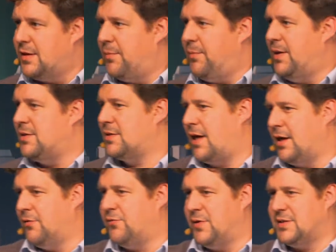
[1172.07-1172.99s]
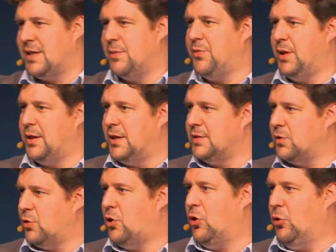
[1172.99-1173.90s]
That means kind of something
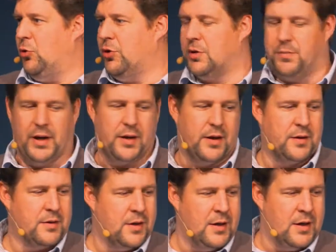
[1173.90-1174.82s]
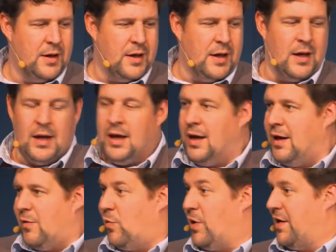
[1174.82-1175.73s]
is occluded by that.
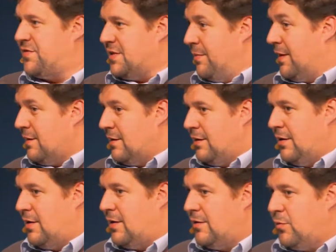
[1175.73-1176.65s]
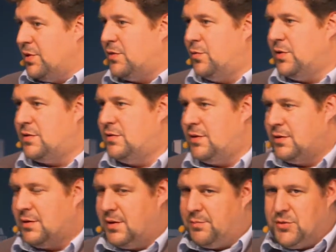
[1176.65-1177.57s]
We have semantic,
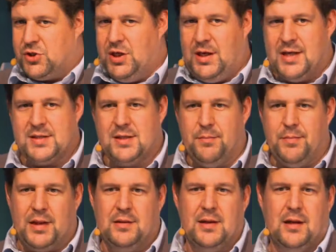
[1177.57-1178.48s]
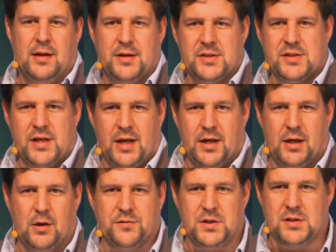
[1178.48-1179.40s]
the machine has semantical
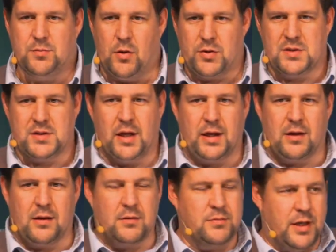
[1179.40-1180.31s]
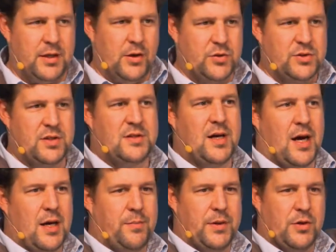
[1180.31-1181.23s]
understanding of this motorcycle. It knows the
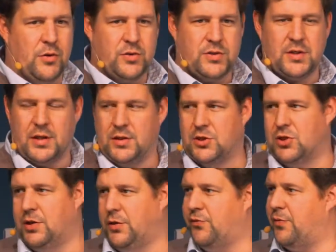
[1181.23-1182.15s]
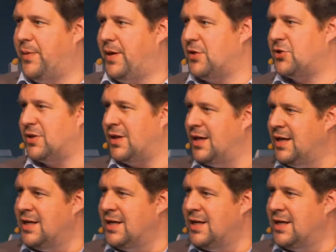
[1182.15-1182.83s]
type, it knows additional information.